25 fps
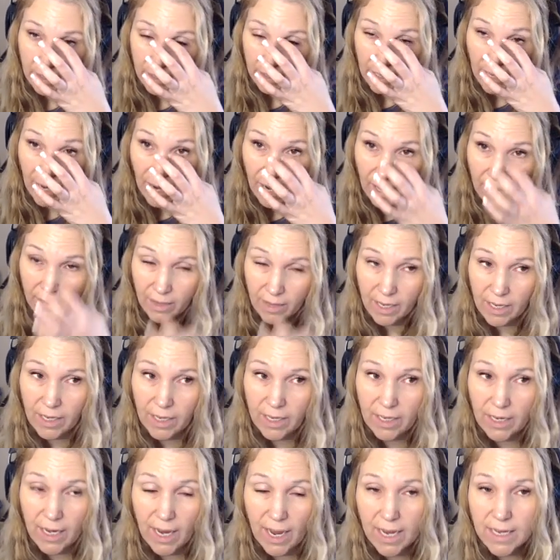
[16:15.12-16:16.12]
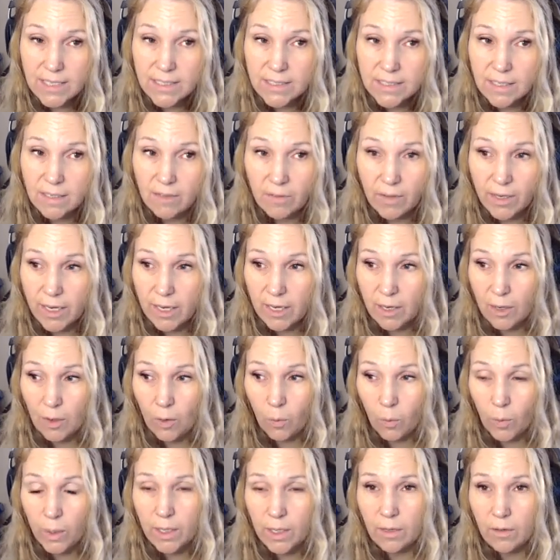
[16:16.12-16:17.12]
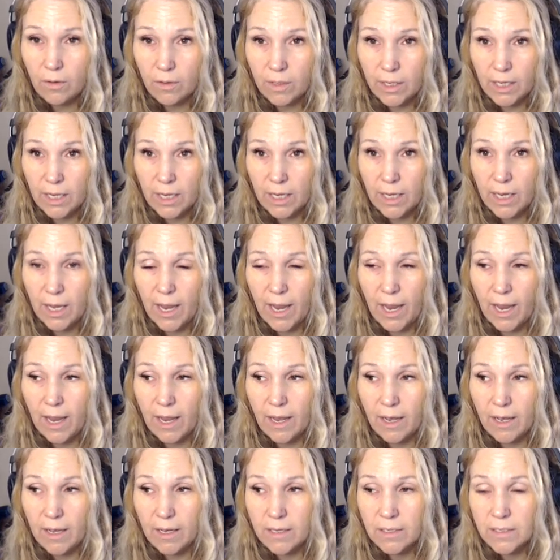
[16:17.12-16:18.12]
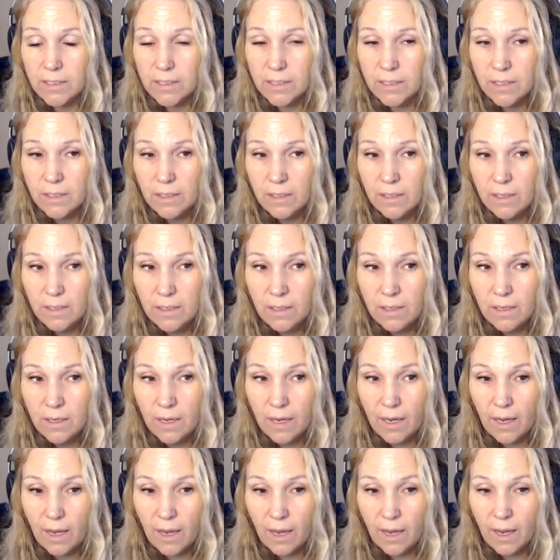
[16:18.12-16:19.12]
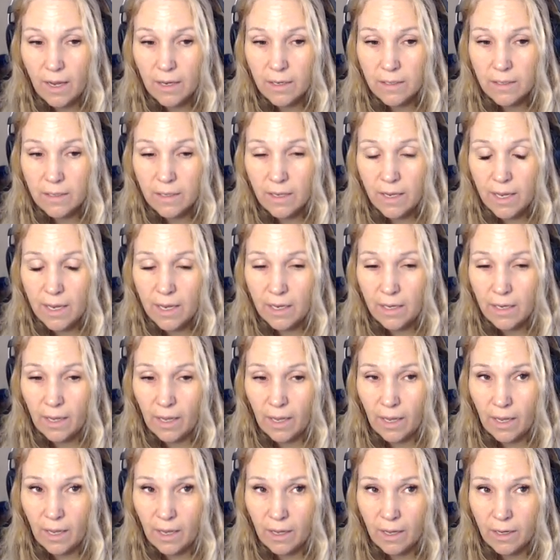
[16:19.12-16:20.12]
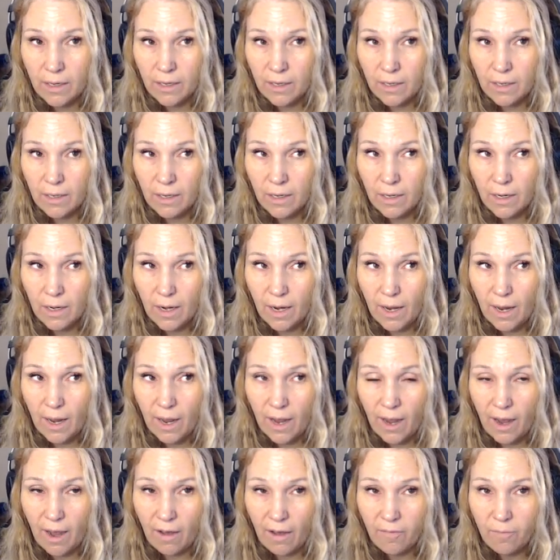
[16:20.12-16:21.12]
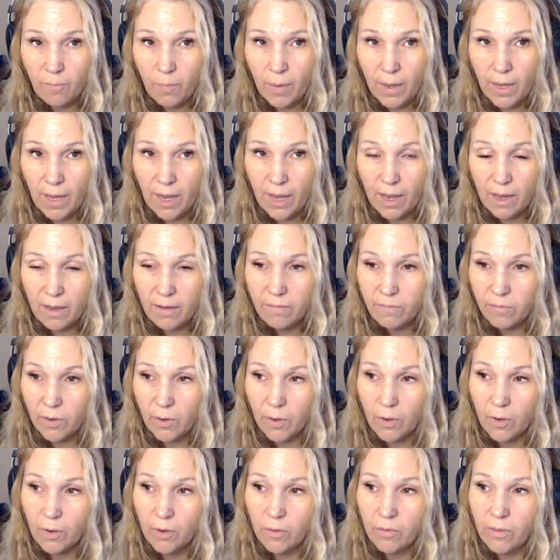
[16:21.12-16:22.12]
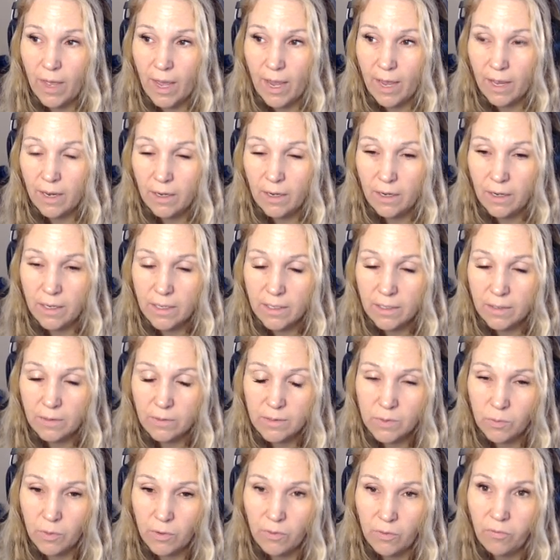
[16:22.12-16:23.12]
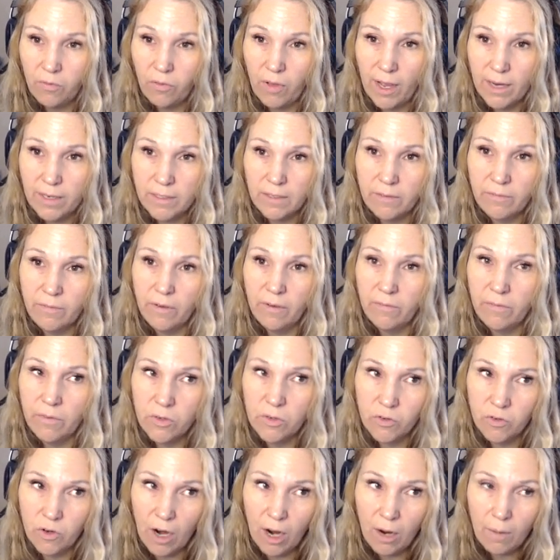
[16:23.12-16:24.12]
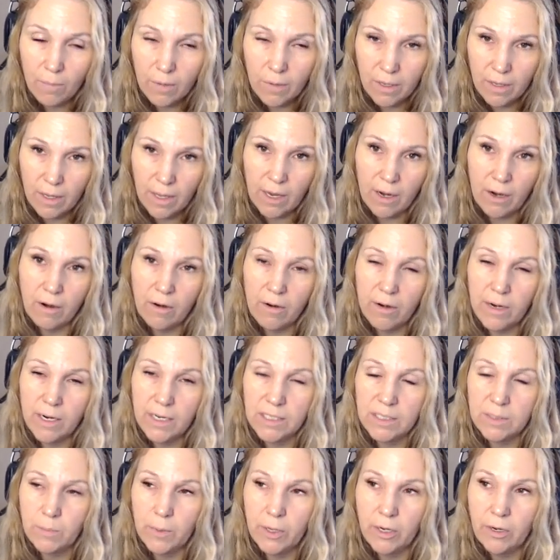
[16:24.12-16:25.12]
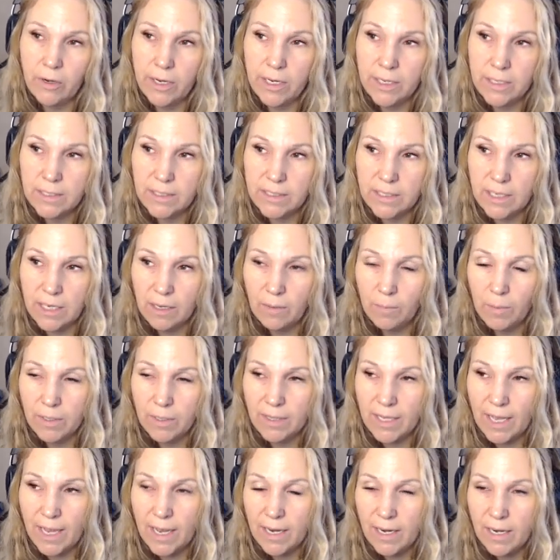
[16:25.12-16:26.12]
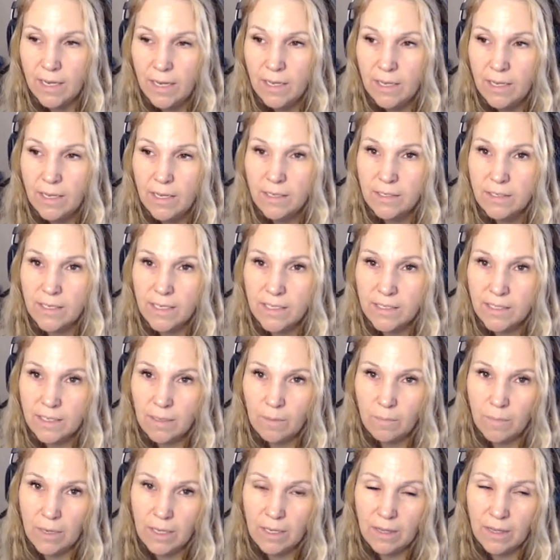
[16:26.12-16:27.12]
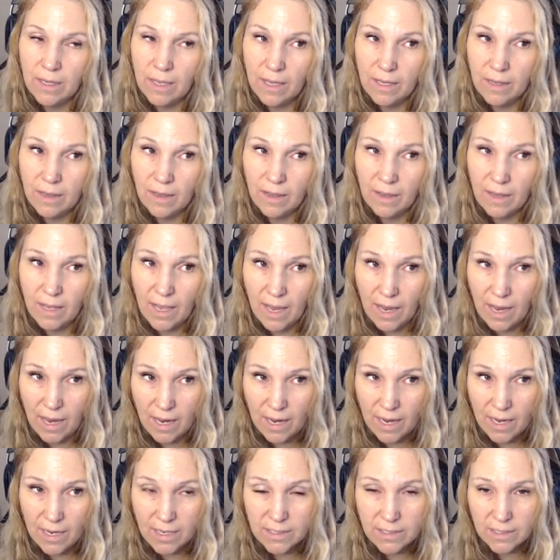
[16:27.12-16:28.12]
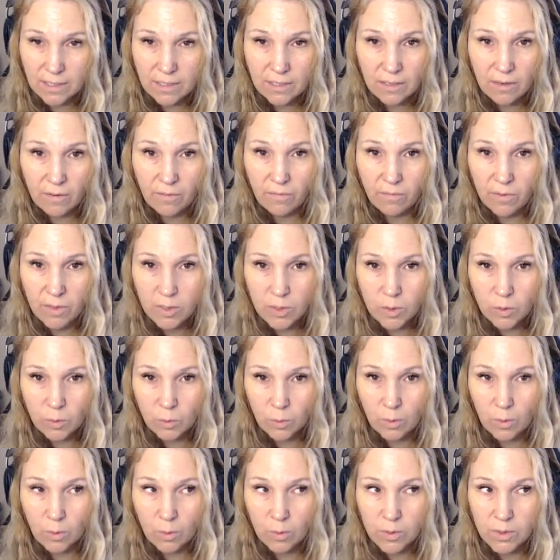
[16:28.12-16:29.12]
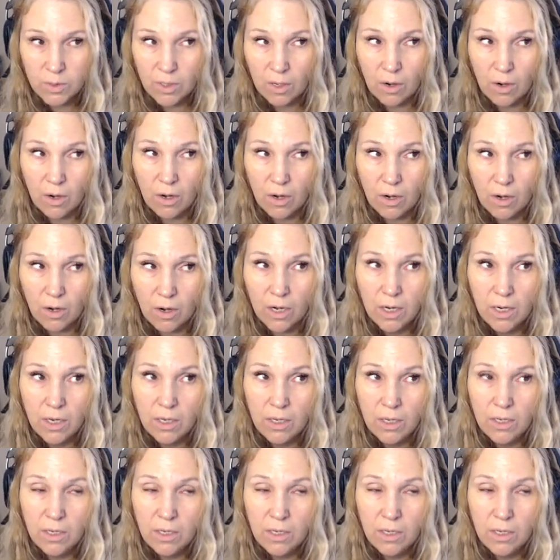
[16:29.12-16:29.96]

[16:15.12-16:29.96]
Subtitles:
yeah, they can escalate quickly and they can have behavior that is reflective of the trauma they are experiencing. But that doesn't mean that they, as individuals, are